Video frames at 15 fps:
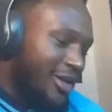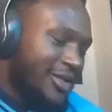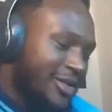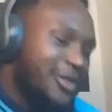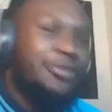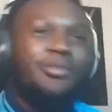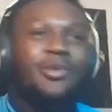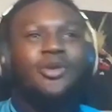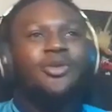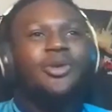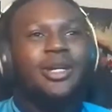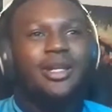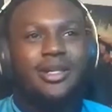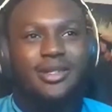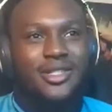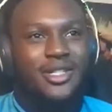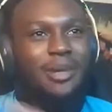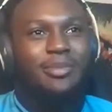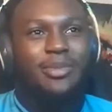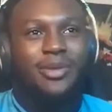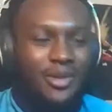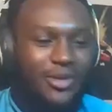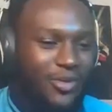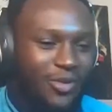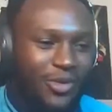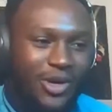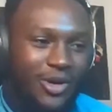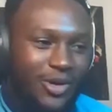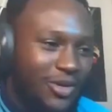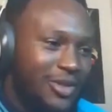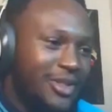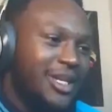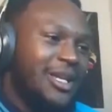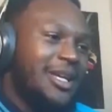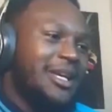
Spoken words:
super middleweight champion of the world,